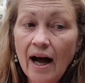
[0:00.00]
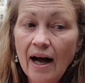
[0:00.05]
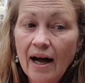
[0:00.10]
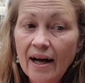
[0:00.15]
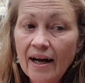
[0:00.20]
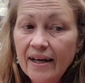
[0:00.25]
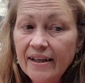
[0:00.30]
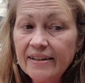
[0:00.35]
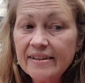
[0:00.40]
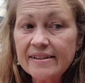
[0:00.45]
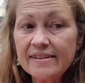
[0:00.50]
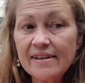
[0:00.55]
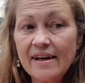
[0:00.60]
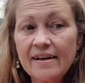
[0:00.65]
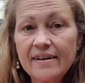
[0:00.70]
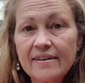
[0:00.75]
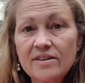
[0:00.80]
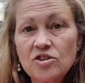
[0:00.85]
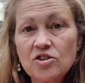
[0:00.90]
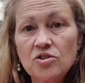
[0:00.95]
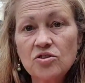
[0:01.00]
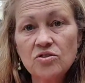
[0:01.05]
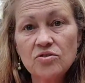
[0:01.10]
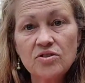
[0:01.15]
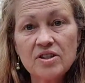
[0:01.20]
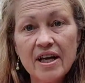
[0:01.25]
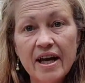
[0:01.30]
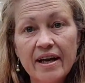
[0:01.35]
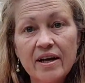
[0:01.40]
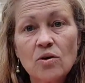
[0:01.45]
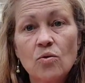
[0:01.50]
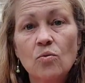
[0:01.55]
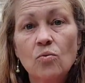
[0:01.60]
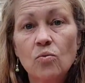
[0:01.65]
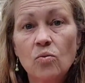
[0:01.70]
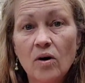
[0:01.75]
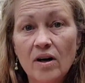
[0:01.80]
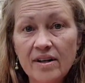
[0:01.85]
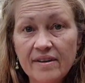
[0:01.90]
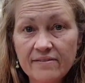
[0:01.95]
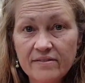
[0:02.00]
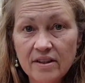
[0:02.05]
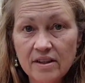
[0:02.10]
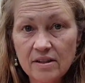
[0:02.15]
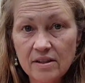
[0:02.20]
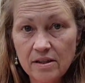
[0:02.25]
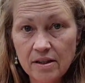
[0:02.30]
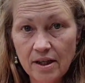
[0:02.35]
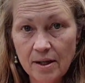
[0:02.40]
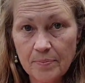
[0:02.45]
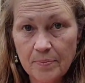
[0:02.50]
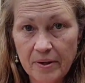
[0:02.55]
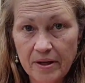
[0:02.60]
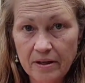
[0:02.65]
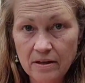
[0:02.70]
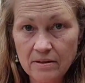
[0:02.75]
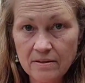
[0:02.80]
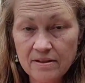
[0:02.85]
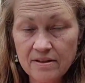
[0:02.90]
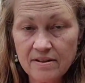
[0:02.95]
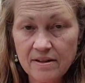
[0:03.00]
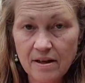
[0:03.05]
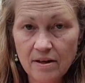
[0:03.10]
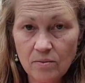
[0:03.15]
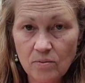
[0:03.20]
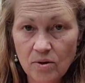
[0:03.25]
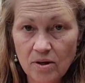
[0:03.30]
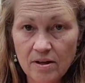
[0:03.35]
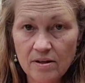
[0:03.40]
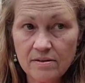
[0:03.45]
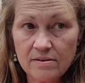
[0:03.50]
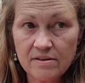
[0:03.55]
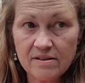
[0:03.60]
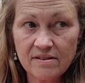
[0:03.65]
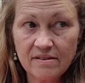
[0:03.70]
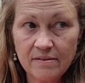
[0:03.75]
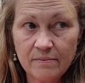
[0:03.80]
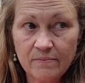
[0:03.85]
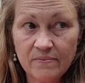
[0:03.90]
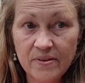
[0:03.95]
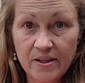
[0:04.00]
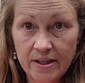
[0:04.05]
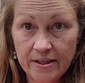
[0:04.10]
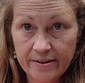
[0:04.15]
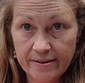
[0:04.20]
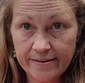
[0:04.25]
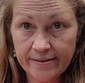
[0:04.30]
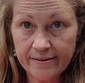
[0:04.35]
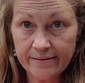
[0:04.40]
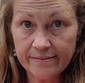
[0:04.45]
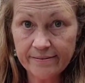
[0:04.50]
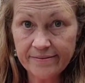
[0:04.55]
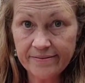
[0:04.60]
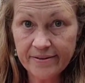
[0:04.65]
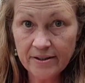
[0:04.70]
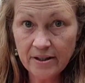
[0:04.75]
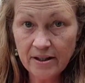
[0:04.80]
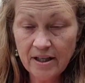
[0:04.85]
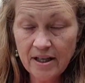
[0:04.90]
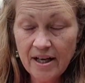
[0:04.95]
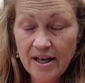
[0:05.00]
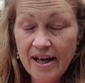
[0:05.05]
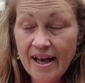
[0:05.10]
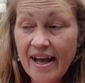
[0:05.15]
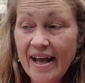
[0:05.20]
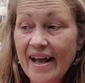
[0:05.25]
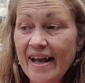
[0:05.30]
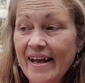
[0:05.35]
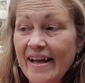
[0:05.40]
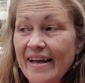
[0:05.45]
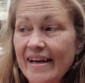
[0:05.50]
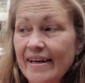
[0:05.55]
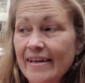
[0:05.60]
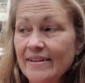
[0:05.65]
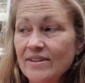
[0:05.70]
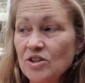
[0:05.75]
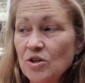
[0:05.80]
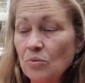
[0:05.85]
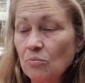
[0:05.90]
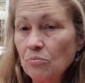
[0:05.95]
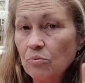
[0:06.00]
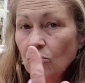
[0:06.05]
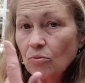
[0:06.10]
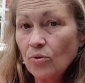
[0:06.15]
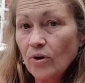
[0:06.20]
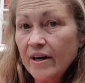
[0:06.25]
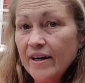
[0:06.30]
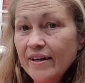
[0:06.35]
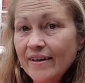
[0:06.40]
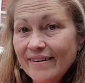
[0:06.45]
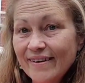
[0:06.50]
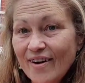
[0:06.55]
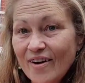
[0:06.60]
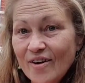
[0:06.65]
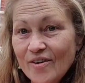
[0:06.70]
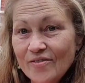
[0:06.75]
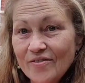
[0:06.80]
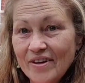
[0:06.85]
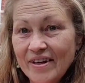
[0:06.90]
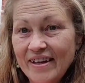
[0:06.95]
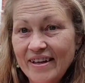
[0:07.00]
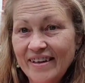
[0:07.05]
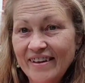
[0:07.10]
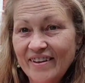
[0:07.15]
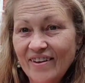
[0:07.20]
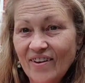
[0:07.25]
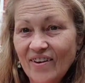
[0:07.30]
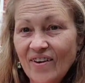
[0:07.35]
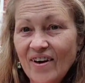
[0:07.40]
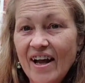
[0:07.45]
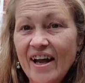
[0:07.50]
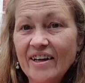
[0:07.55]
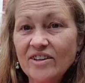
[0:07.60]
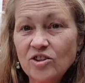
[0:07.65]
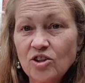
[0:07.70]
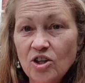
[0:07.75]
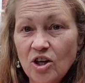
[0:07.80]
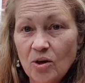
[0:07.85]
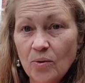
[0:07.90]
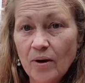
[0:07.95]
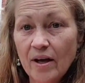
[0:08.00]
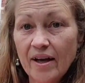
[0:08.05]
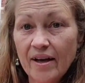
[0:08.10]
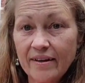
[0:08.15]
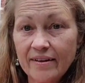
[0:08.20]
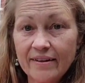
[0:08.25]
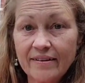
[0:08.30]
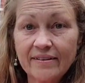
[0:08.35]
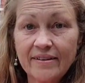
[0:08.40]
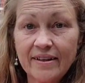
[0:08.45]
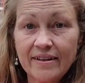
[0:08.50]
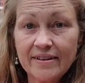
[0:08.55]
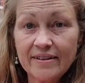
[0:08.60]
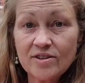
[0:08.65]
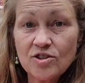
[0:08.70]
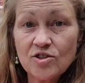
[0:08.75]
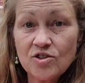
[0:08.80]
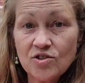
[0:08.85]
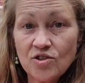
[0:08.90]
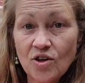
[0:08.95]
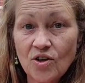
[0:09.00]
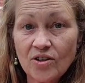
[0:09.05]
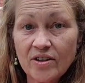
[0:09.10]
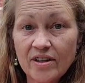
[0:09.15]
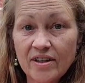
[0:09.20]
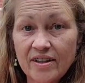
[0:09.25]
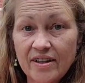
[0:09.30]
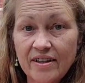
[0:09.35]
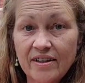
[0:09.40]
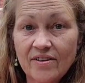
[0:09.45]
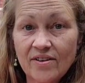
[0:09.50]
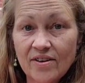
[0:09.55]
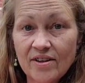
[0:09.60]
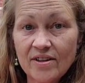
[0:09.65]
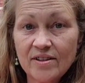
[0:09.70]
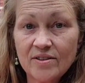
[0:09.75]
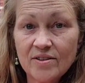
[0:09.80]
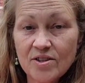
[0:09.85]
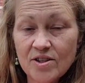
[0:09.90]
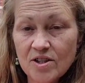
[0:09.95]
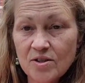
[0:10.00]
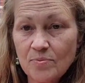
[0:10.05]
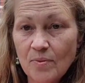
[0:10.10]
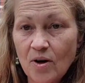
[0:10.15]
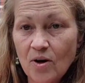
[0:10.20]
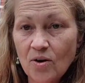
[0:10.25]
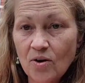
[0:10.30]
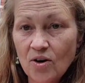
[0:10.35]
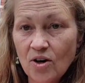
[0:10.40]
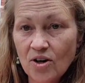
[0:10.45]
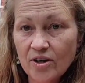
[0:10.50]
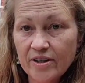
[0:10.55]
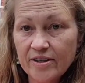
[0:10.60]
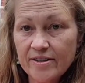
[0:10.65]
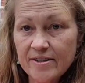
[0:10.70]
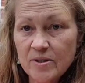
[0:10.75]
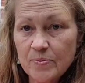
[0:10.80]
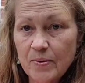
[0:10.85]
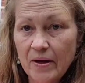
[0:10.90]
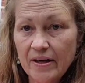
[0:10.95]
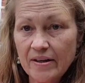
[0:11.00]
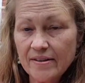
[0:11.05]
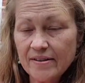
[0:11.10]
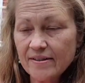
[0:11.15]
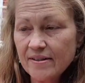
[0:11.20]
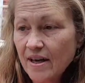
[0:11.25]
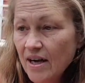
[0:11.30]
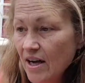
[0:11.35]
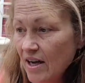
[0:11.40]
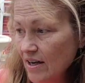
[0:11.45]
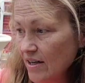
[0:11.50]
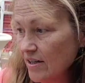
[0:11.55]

I decided to take one of the clippings that was invasive and bring it over here and go ahead and get it started here in the small gardening space.